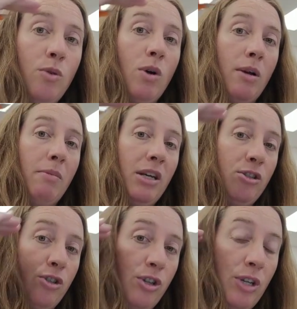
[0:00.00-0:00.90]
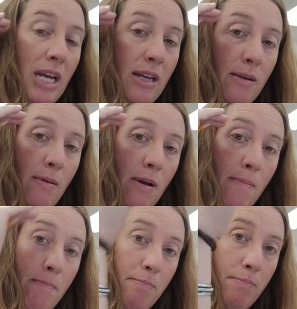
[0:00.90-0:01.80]
You want to make sure you get
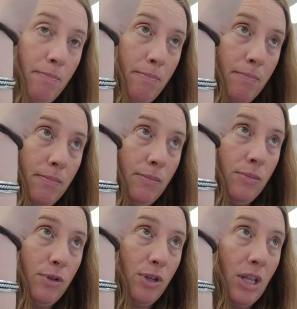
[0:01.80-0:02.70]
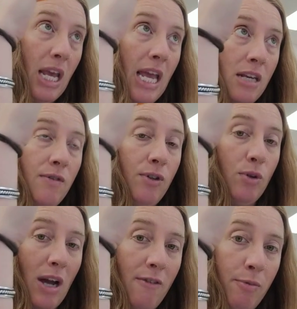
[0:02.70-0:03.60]
to the end of the
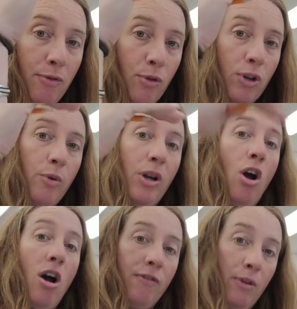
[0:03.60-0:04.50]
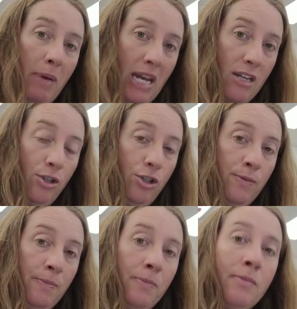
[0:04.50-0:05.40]
graph before going off the
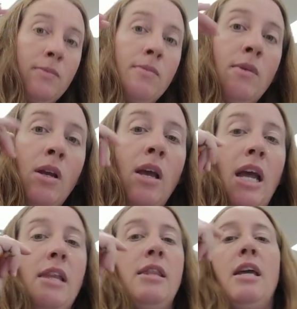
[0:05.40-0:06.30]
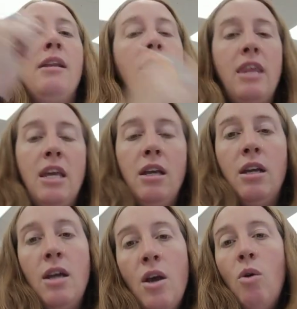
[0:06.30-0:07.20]
page. And then
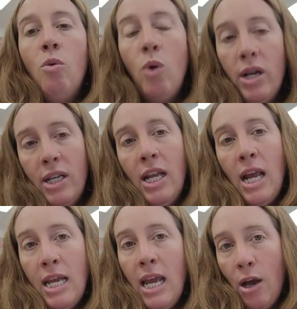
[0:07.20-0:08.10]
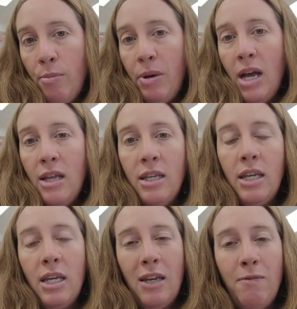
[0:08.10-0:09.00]
think, what can I count by that
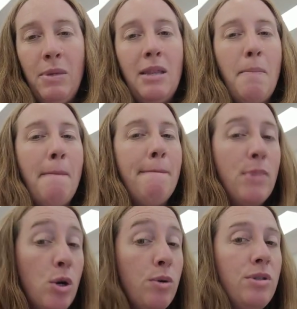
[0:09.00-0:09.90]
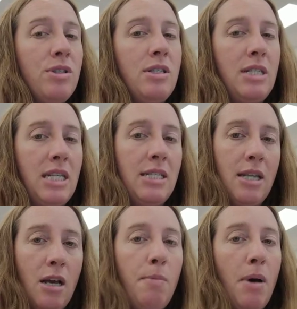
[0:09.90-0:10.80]
can give me the most
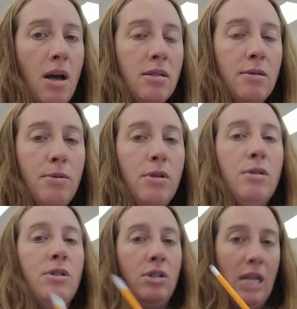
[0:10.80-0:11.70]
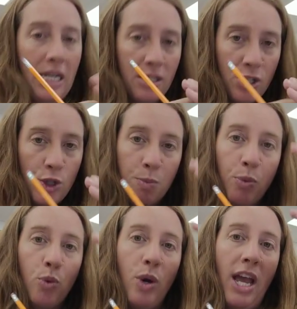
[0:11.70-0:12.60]
detail possible to like
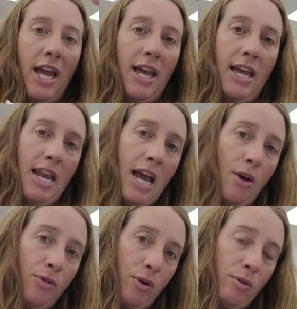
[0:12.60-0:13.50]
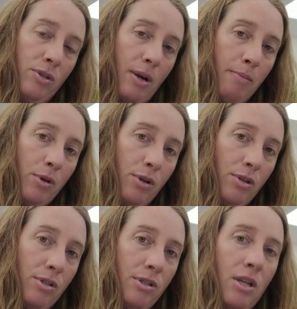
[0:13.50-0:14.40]
spread out those
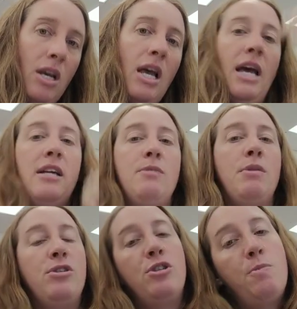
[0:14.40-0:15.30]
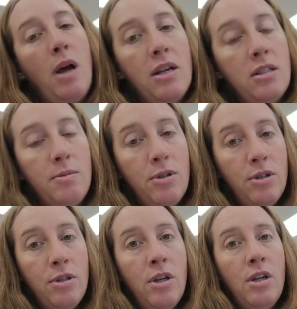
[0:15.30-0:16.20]
numbers as much as
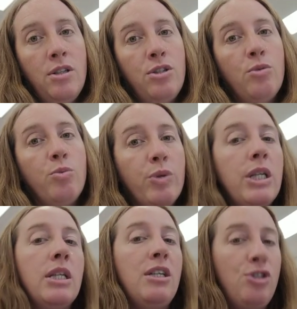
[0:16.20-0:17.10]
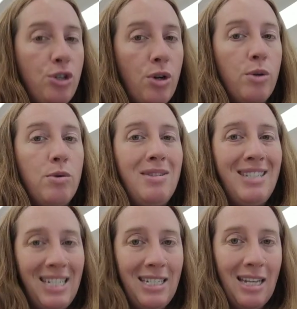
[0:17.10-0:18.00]
possible to really show
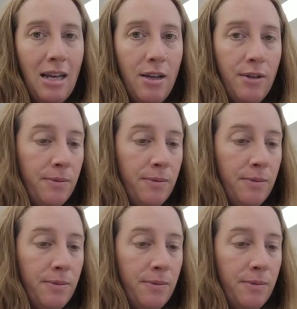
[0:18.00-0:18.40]
detail.